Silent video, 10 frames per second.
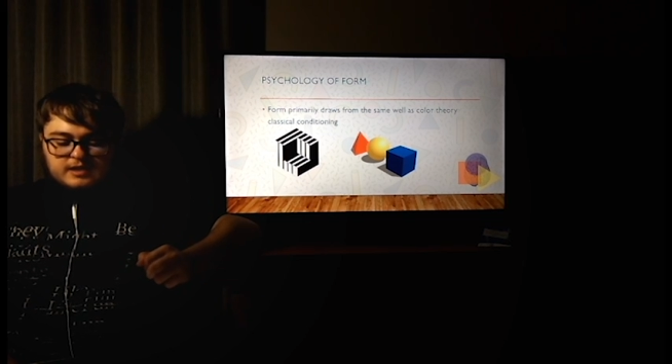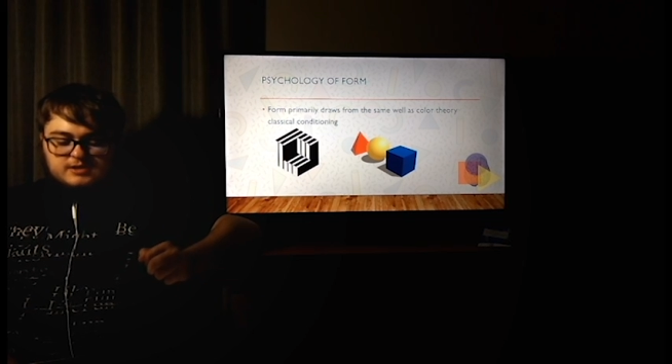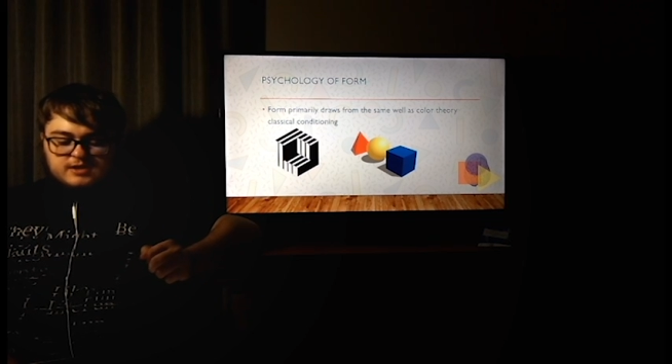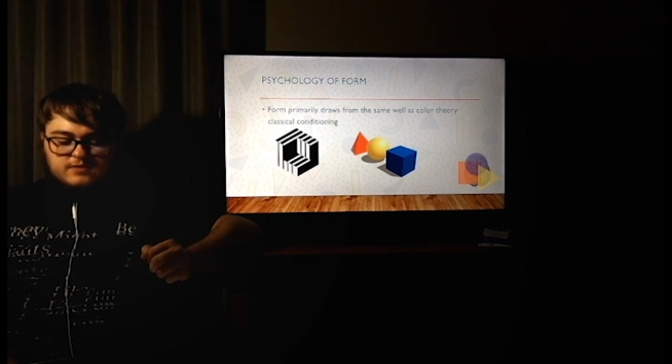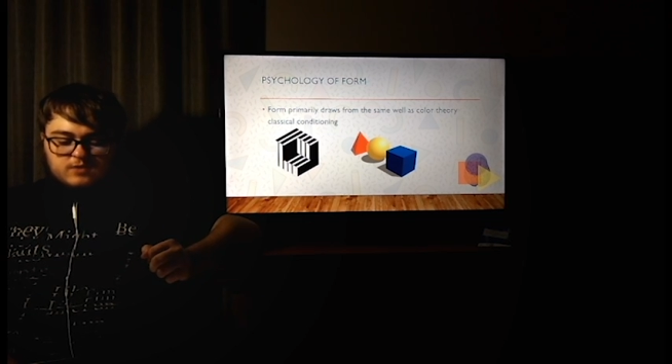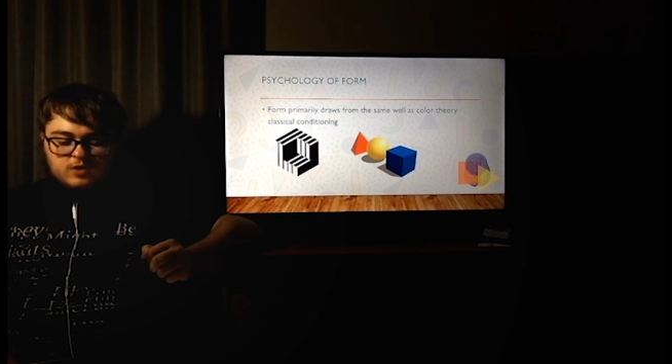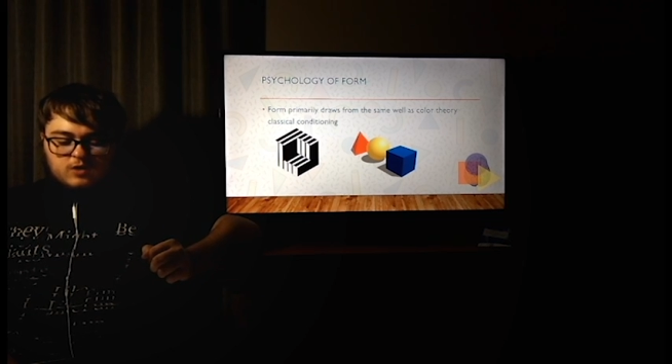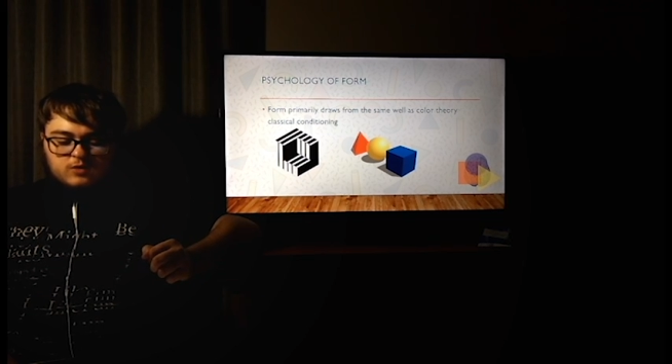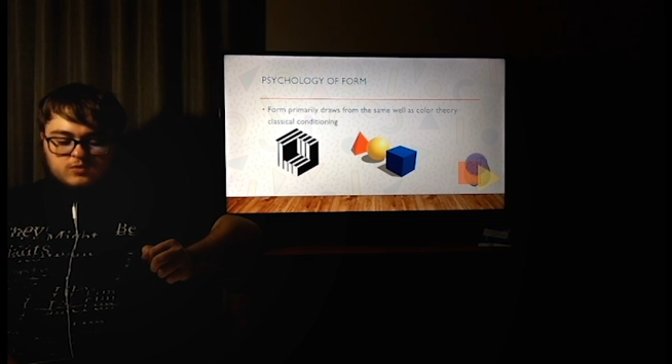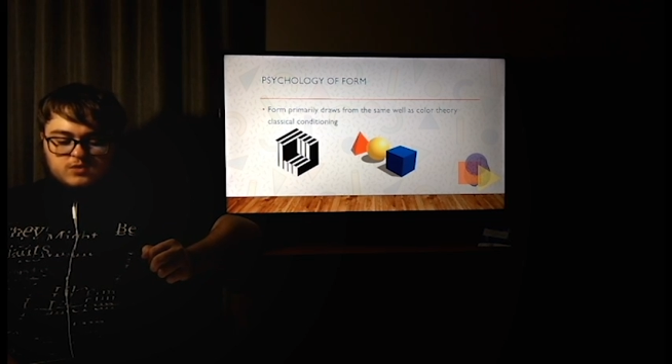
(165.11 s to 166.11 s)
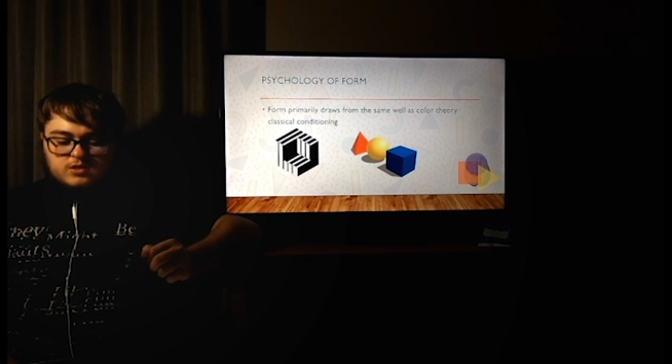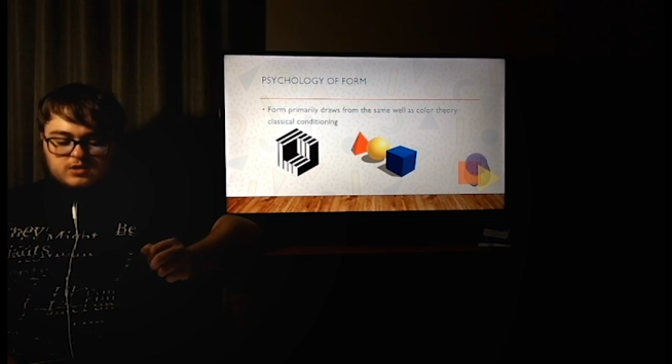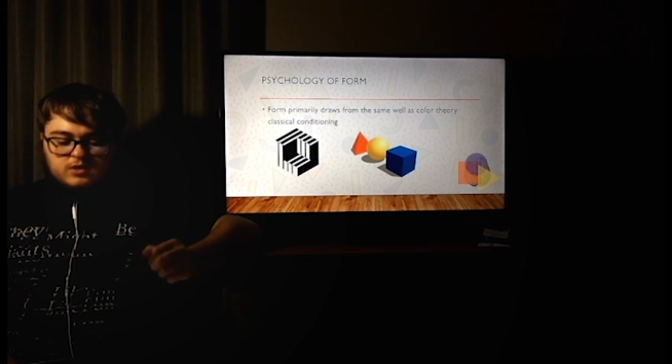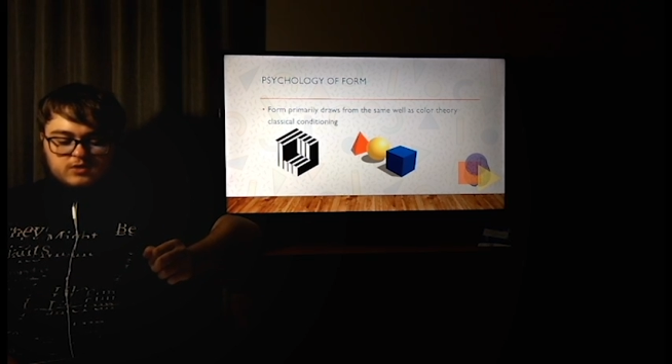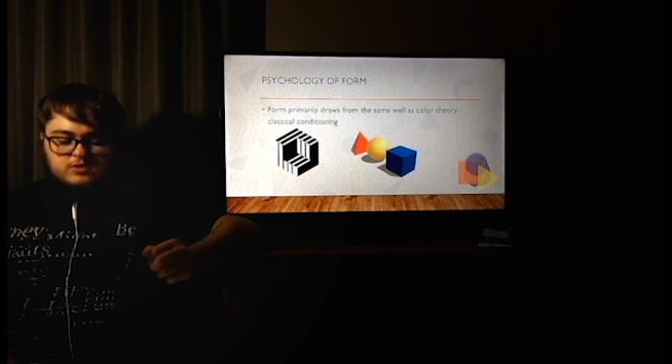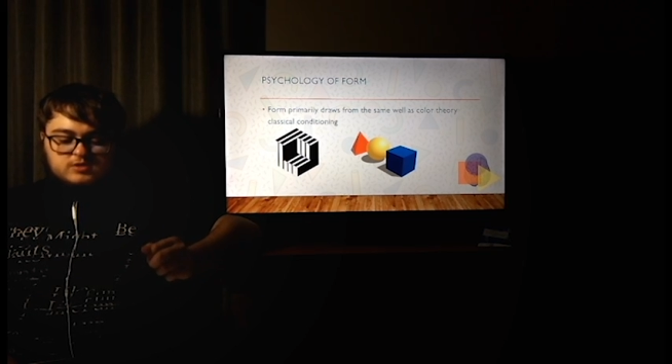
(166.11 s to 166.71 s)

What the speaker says: Each have their own learned